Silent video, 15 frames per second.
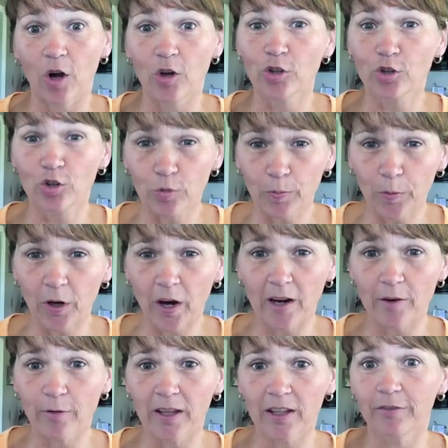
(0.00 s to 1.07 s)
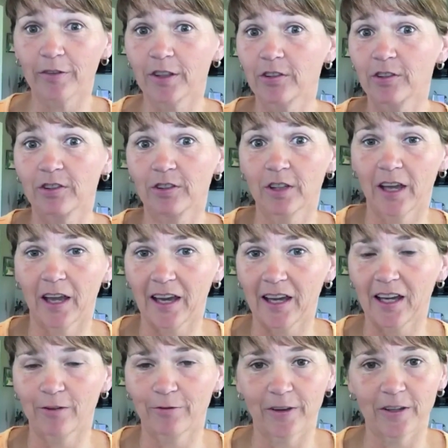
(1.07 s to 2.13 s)
super high relevance,
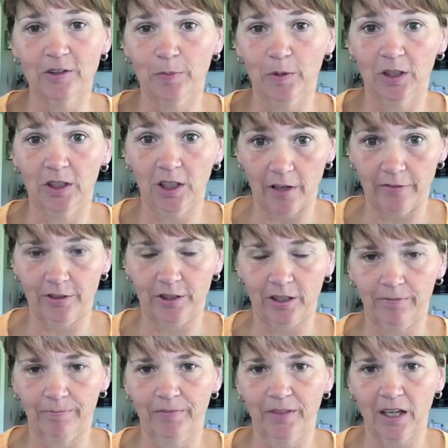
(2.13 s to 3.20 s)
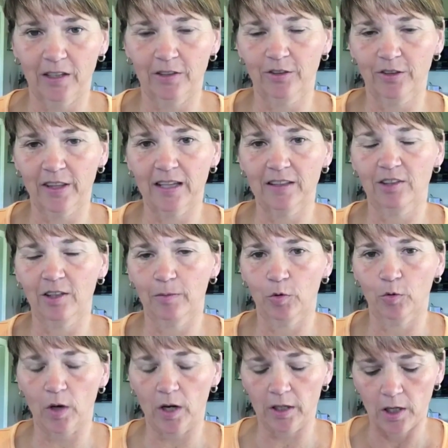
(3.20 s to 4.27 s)
and Facebook loves it. Okay, so that's number
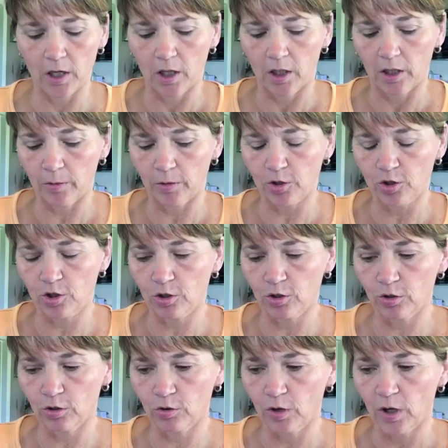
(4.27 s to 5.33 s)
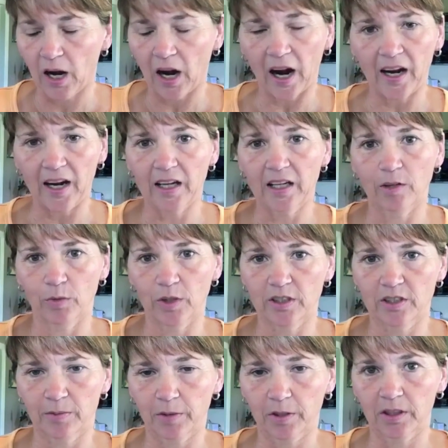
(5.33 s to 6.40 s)
one. Number two, we
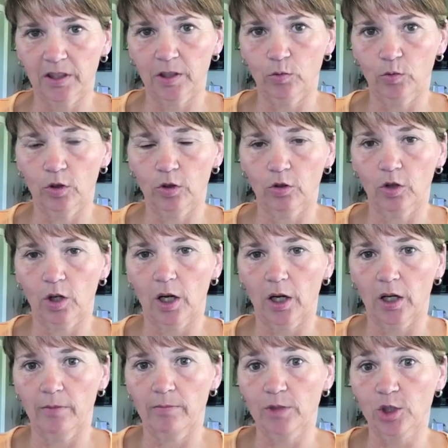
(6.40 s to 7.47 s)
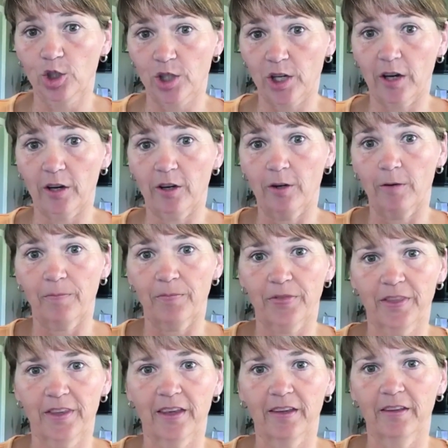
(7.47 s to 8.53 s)
typically will share
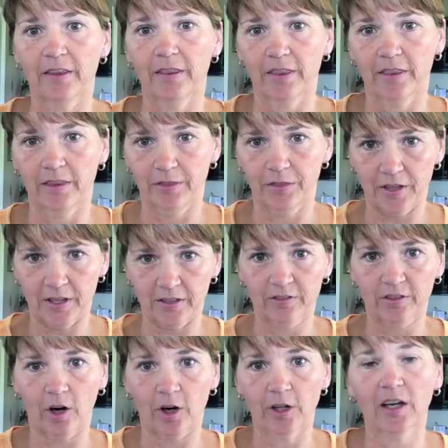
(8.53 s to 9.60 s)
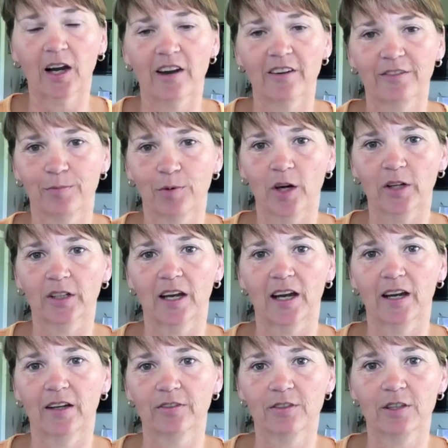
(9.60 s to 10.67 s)
this archive
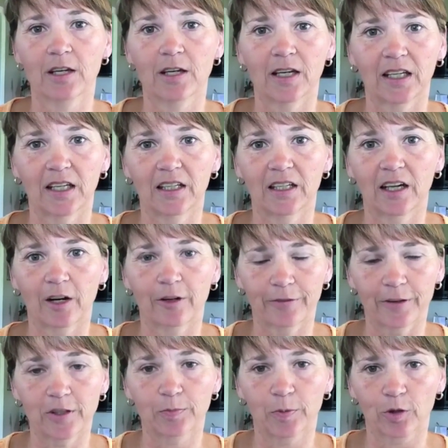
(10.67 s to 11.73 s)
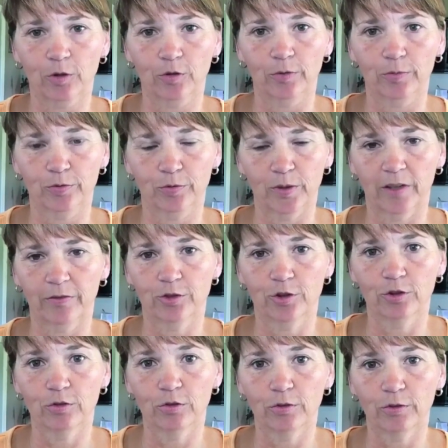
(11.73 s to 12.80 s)
broadcast in our Facebook groups. We have
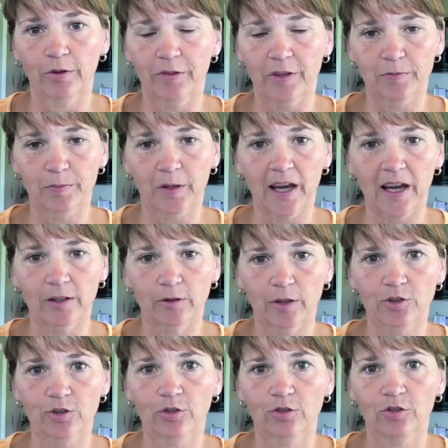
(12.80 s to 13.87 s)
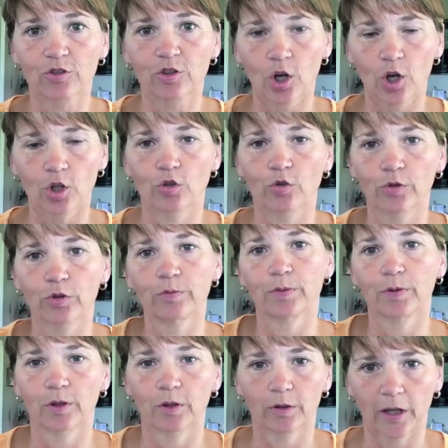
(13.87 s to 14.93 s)
two, the Facebook Ad Questions group,
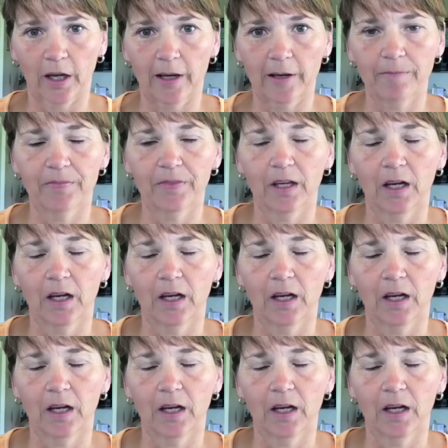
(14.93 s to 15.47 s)
okay?